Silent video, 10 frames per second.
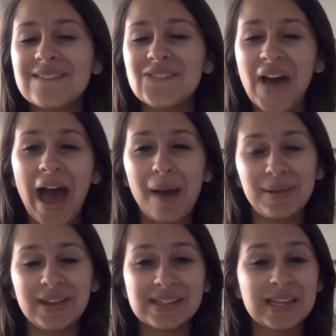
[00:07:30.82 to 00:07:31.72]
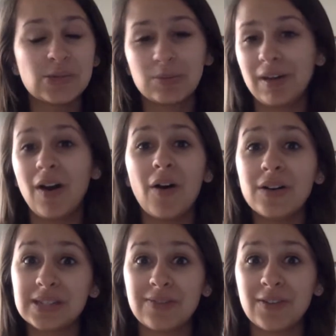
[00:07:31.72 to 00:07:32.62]
fabulous. He's one of my
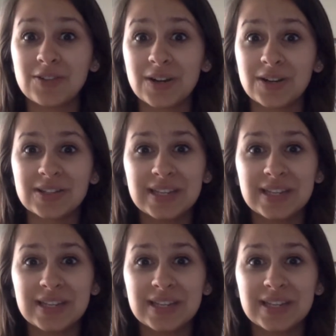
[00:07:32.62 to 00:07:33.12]
all-time favorite directors.